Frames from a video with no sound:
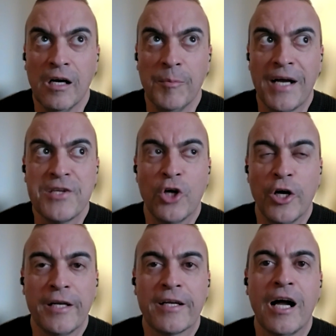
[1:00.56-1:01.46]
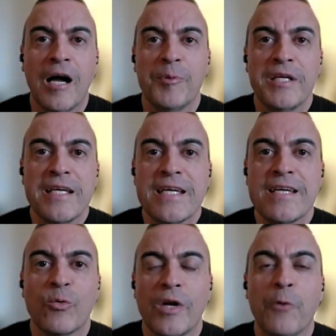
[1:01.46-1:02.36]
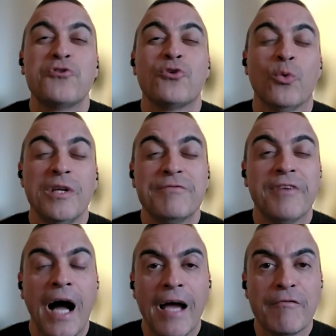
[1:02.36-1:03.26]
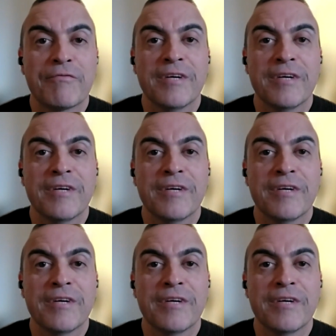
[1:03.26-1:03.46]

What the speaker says: I started comedy when I was 25,